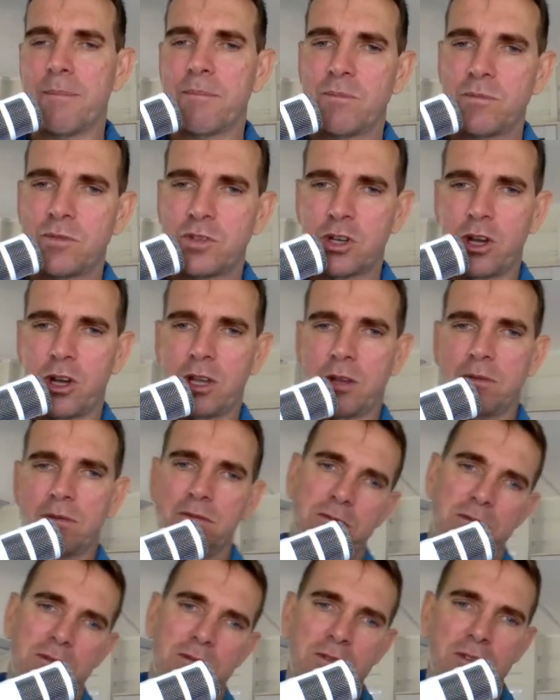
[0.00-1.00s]
showing
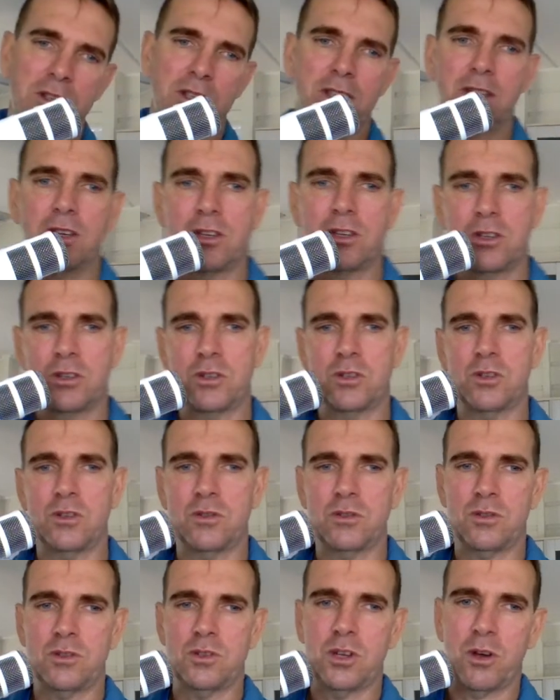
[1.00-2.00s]

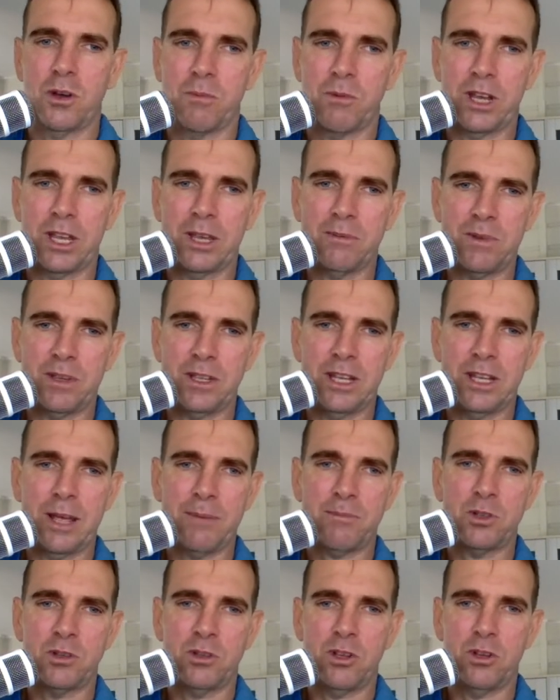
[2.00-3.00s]
my
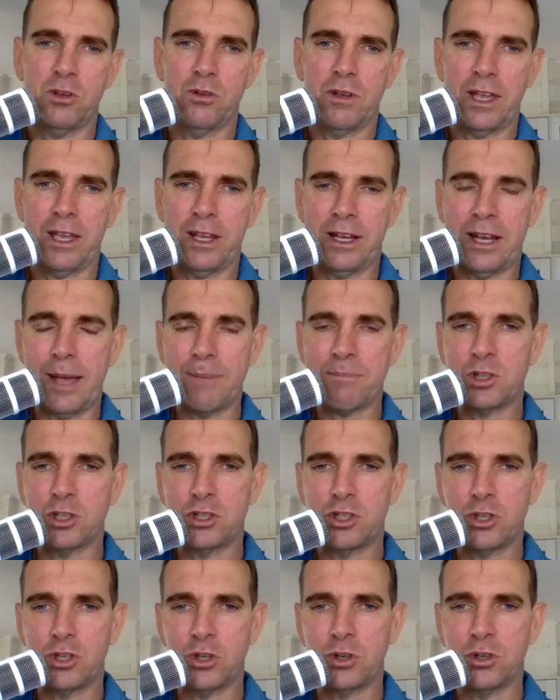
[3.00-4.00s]

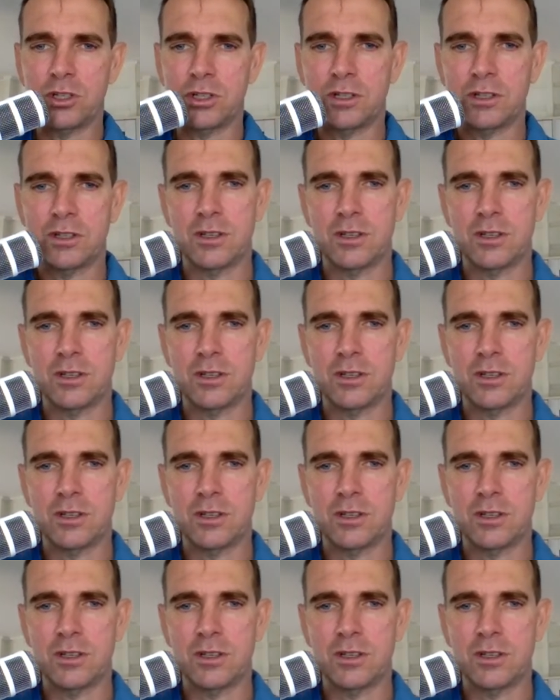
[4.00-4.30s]
ineptitude